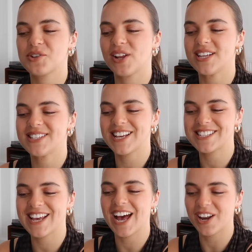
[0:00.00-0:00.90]
Solly's
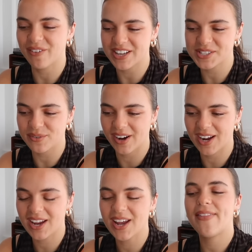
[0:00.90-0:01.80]
6-year
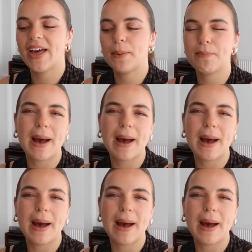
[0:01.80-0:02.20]
anniversary. And then